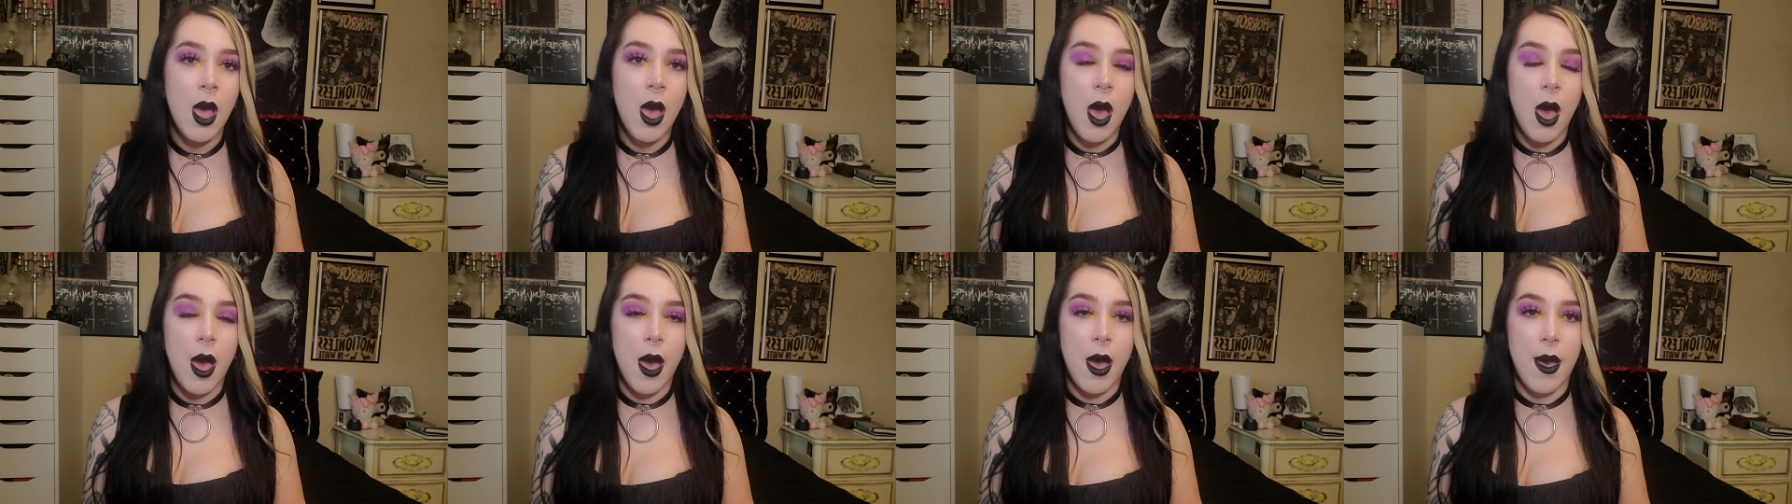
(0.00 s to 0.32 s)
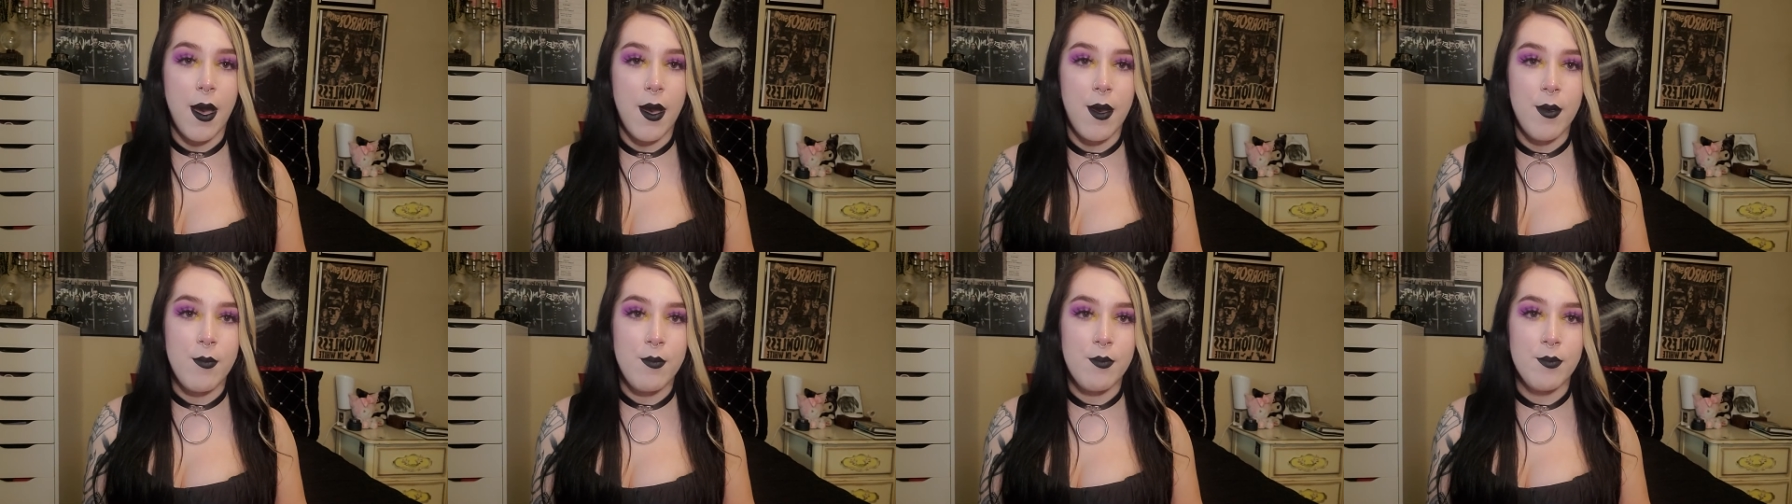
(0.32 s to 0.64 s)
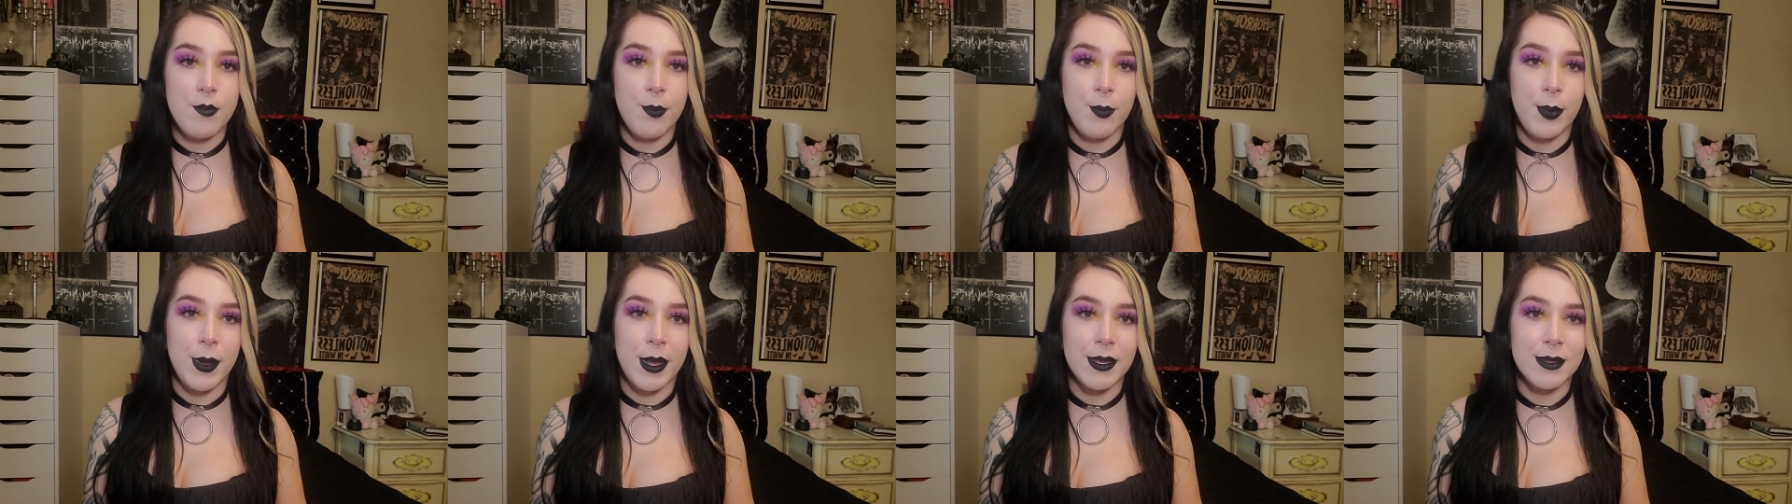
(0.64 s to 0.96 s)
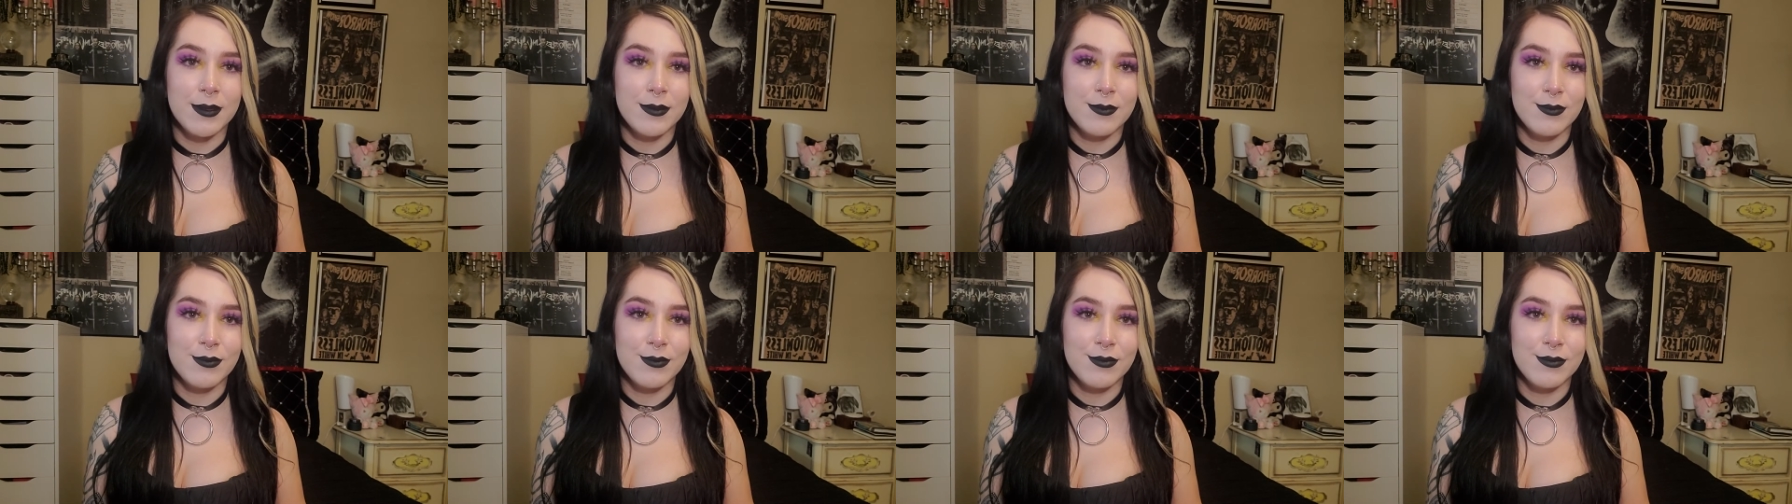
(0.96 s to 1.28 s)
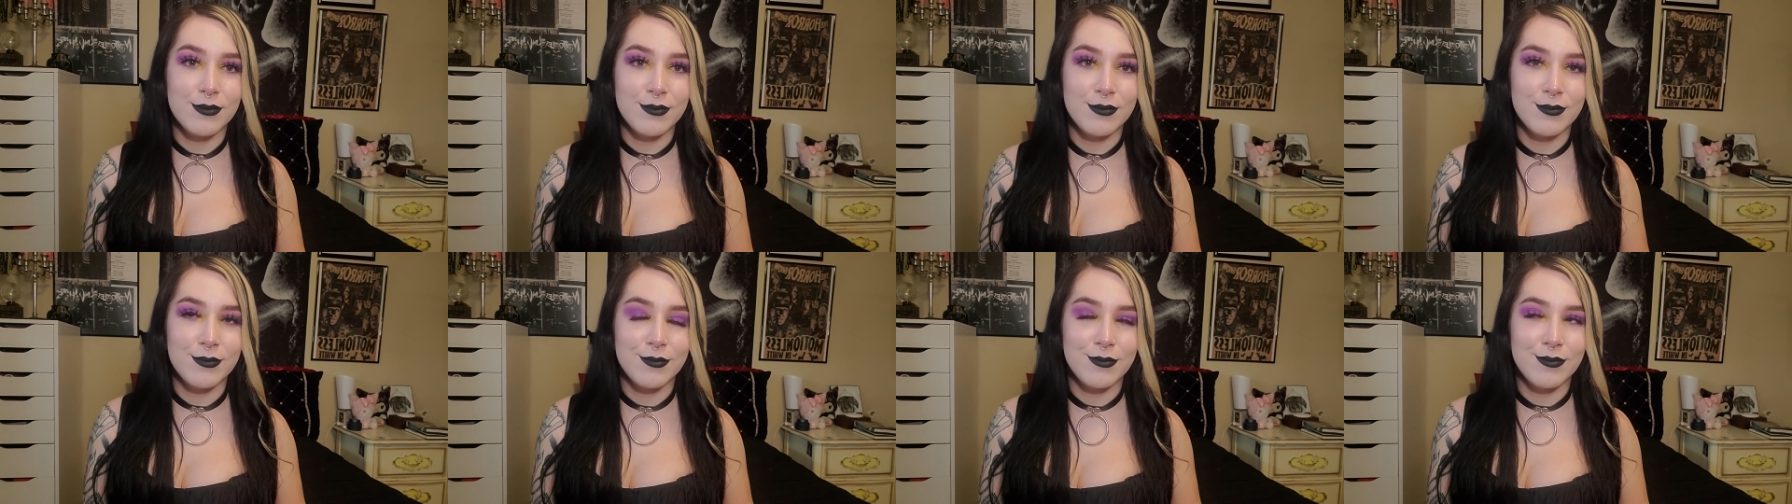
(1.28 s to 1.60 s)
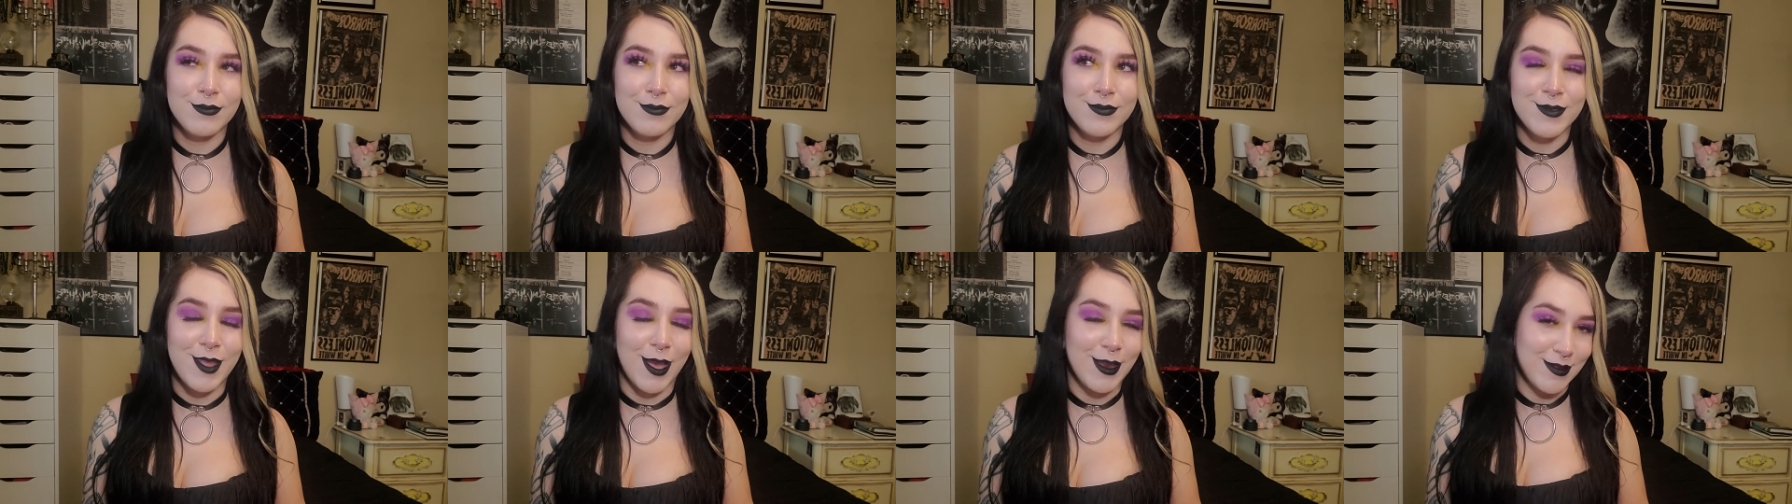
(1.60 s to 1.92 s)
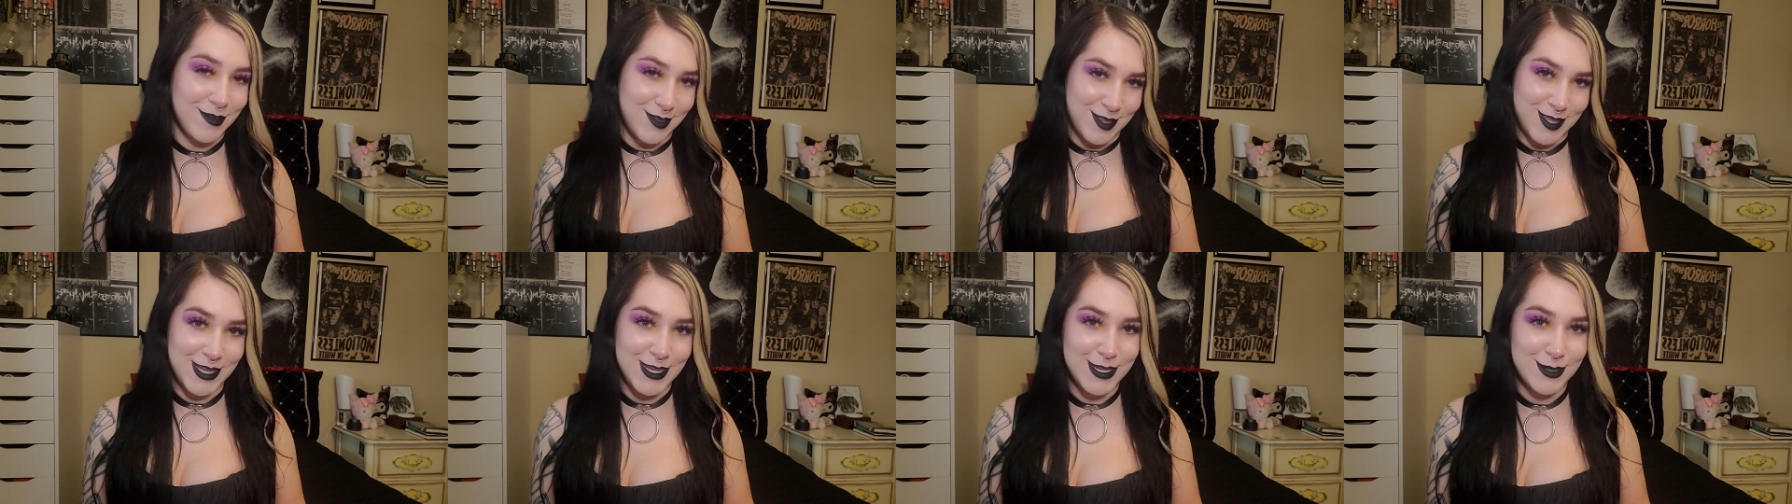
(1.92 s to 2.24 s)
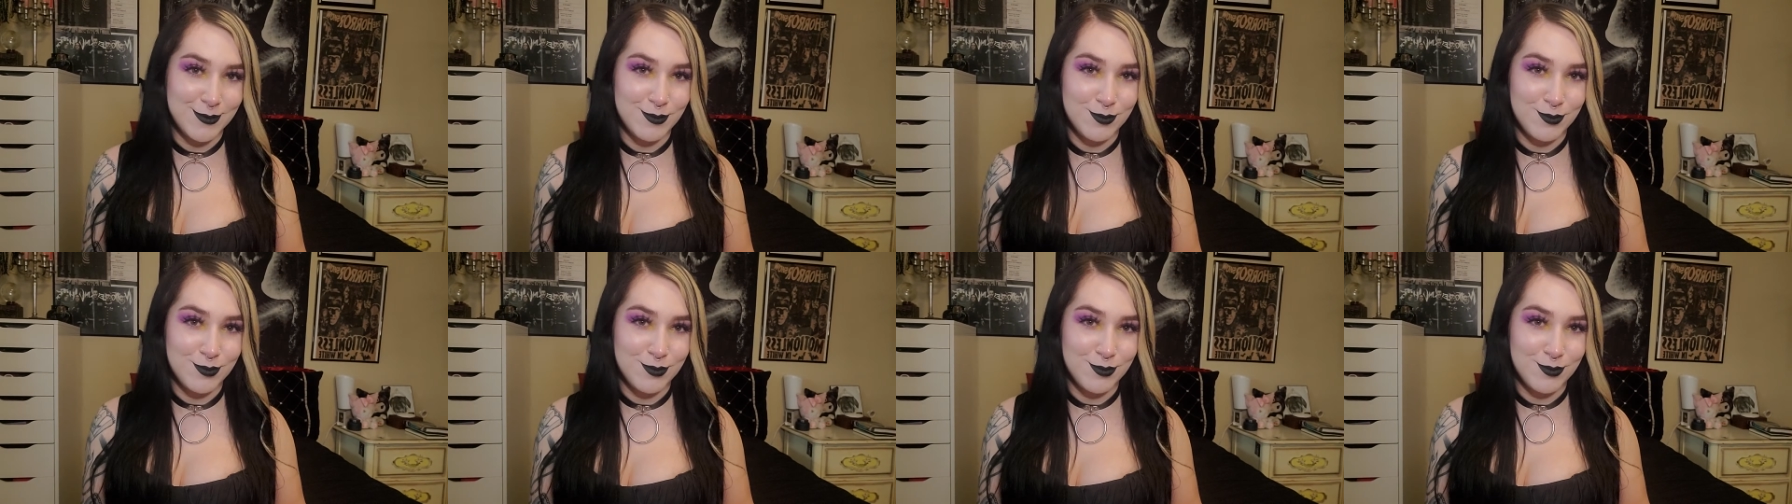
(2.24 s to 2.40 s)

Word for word: um, but not as good.